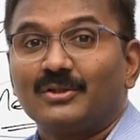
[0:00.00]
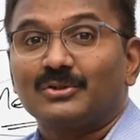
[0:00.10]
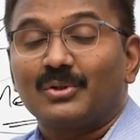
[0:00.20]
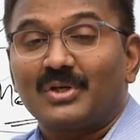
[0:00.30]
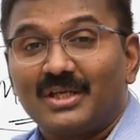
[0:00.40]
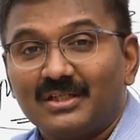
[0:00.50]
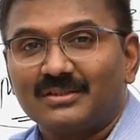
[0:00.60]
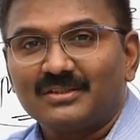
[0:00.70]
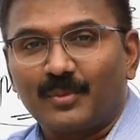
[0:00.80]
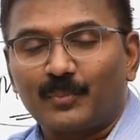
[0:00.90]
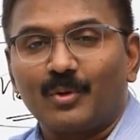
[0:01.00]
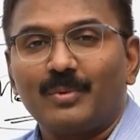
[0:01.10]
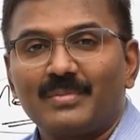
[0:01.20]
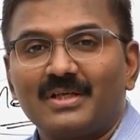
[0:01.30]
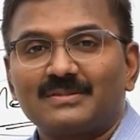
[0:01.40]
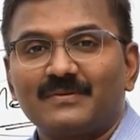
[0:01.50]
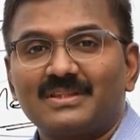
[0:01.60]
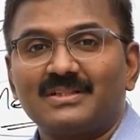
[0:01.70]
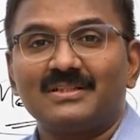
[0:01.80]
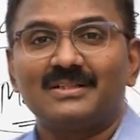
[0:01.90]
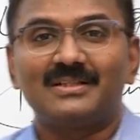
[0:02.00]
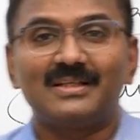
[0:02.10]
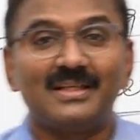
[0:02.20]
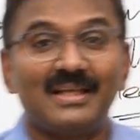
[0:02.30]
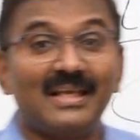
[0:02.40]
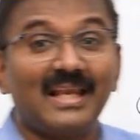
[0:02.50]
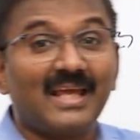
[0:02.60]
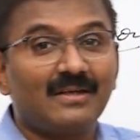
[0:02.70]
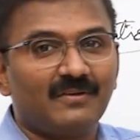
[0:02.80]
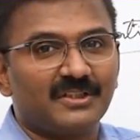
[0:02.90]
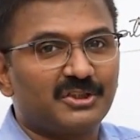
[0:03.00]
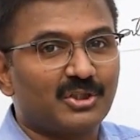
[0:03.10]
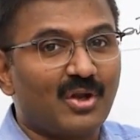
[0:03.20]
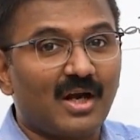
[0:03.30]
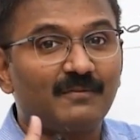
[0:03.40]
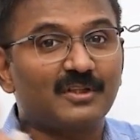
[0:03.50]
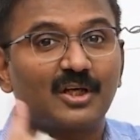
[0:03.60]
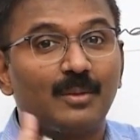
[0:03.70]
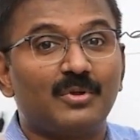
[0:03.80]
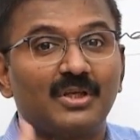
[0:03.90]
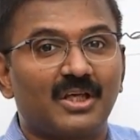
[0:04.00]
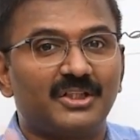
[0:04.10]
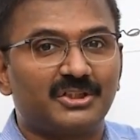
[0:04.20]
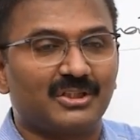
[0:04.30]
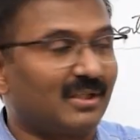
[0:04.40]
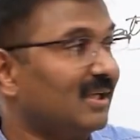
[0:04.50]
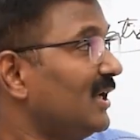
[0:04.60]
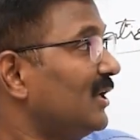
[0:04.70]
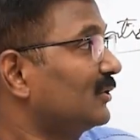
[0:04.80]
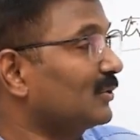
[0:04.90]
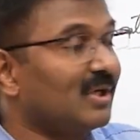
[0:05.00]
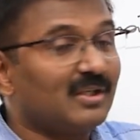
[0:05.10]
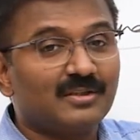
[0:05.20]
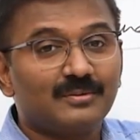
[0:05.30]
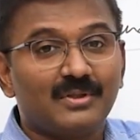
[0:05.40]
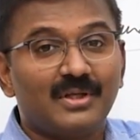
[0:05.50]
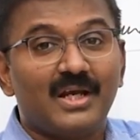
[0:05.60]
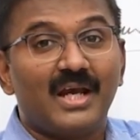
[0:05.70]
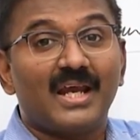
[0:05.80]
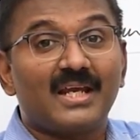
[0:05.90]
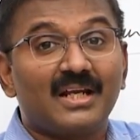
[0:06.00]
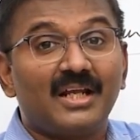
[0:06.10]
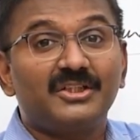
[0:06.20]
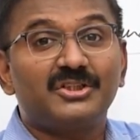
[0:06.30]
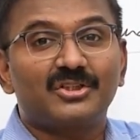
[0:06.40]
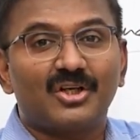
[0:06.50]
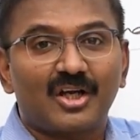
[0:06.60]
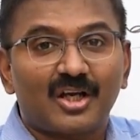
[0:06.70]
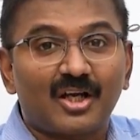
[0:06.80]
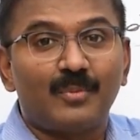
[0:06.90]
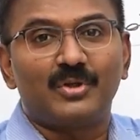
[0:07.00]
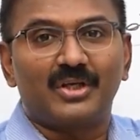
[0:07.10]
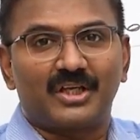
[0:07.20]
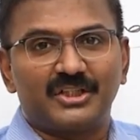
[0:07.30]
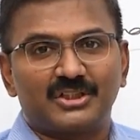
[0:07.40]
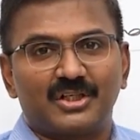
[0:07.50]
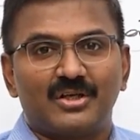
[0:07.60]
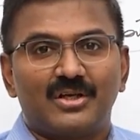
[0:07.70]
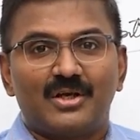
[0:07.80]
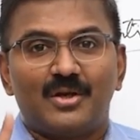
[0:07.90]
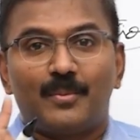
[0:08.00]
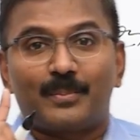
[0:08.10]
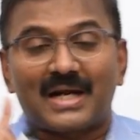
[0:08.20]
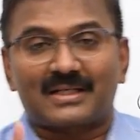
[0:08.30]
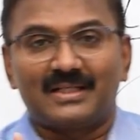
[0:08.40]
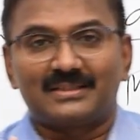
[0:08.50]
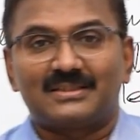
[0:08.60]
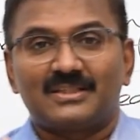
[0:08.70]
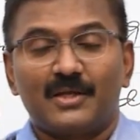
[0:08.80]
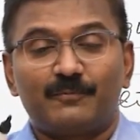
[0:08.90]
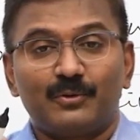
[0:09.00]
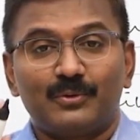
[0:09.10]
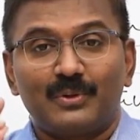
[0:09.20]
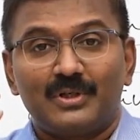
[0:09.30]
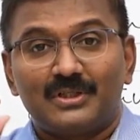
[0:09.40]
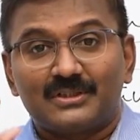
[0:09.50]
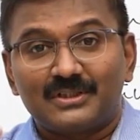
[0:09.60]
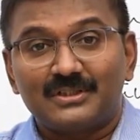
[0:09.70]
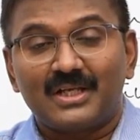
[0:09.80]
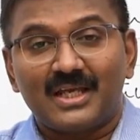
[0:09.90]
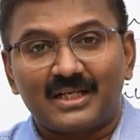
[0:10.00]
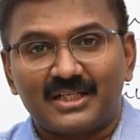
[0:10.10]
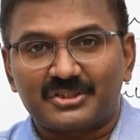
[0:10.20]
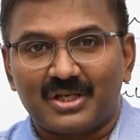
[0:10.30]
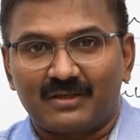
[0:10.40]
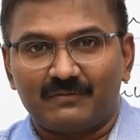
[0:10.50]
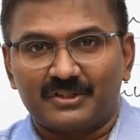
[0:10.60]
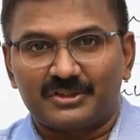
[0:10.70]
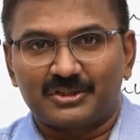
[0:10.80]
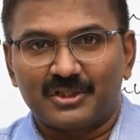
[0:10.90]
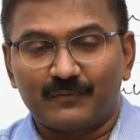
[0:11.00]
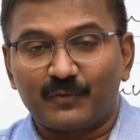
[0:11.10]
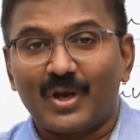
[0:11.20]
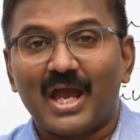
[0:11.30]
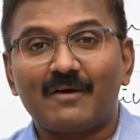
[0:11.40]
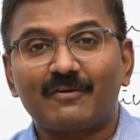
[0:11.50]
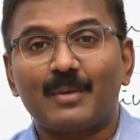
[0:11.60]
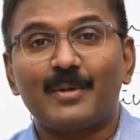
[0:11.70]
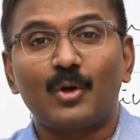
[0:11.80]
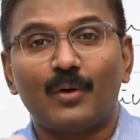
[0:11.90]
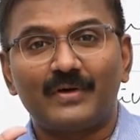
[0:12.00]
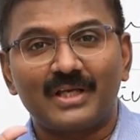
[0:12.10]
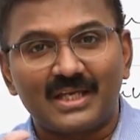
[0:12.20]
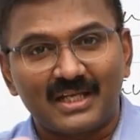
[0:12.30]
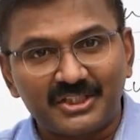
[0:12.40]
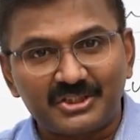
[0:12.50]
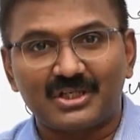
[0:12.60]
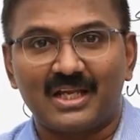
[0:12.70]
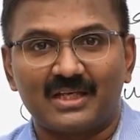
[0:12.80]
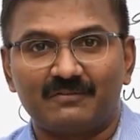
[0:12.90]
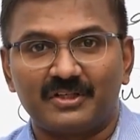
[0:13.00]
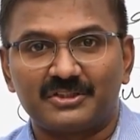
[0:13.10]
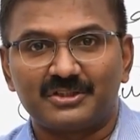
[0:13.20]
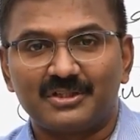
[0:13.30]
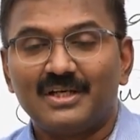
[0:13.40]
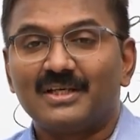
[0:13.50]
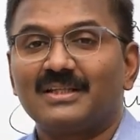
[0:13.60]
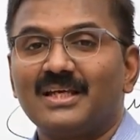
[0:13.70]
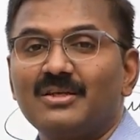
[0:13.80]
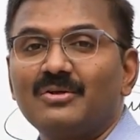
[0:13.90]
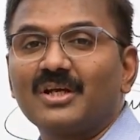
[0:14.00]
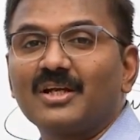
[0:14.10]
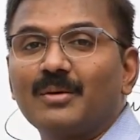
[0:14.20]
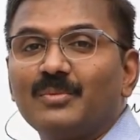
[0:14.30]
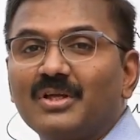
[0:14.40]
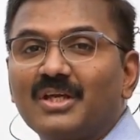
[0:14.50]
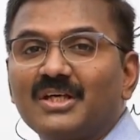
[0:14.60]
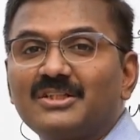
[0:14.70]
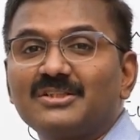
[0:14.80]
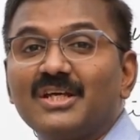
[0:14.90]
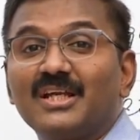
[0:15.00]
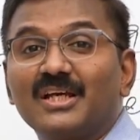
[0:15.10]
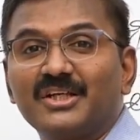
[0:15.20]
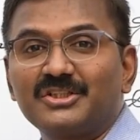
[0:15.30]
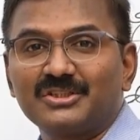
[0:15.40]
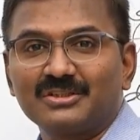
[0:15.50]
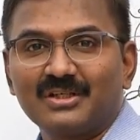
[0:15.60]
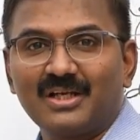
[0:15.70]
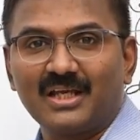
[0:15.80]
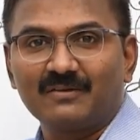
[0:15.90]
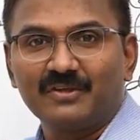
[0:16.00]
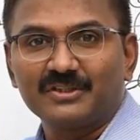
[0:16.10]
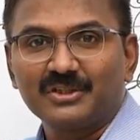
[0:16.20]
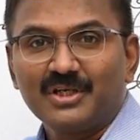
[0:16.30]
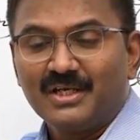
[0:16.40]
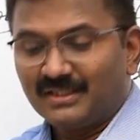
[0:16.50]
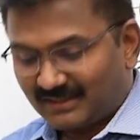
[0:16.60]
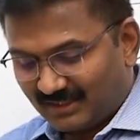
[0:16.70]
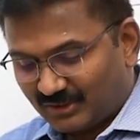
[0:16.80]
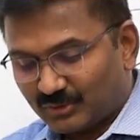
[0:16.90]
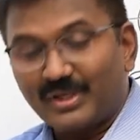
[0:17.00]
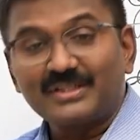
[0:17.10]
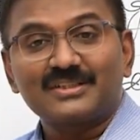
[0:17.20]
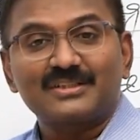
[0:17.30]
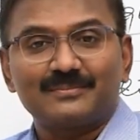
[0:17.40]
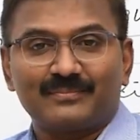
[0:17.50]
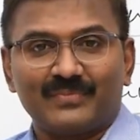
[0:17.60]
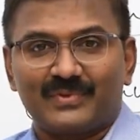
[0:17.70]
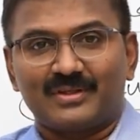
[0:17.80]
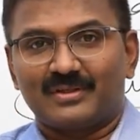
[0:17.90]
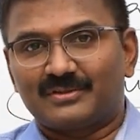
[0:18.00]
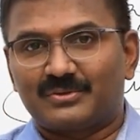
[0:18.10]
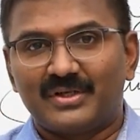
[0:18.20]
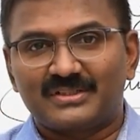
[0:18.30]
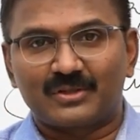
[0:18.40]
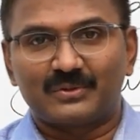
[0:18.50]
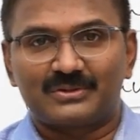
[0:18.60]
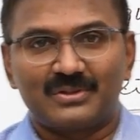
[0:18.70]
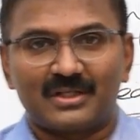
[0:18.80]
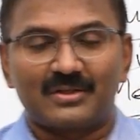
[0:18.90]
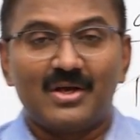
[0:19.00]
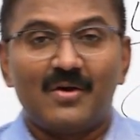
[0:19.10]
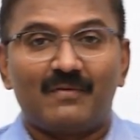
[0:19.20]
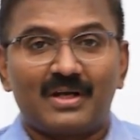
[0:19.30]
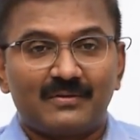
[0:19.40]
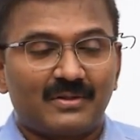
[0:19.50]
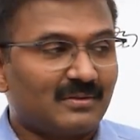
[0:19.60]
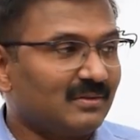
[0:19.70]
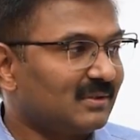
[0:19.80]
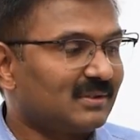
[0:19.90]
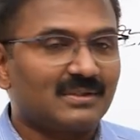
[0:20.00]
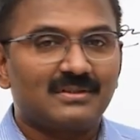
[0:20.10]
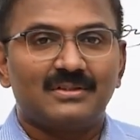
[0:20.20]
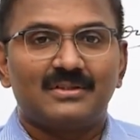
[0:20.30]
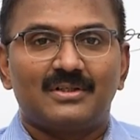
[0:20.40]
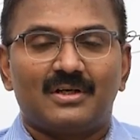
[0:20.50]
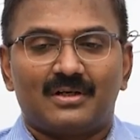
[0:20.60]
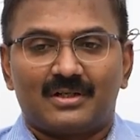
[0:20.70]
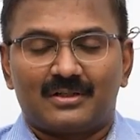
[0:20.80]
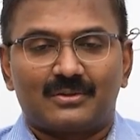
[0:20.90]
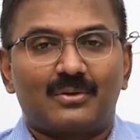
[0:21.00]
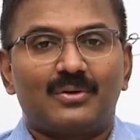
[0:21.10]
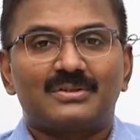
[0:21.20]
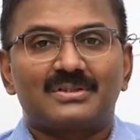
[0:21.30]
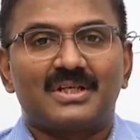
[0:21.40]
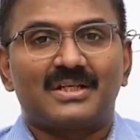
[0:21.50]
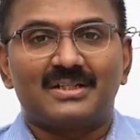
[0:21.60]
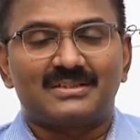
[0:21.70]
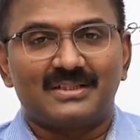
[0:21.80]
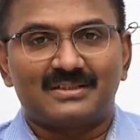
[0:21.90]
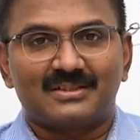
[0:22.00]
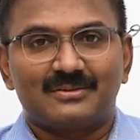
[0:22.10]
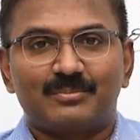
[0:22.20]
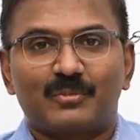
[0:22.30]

So, here the problem is with language, not with communication. So here, English communication. Practice. If you learn English language, if you have command over English language, then you can communicate in English language. See, students ikkada vastunnaru. Vaallu emantaru, sir, course details ayyindi sir,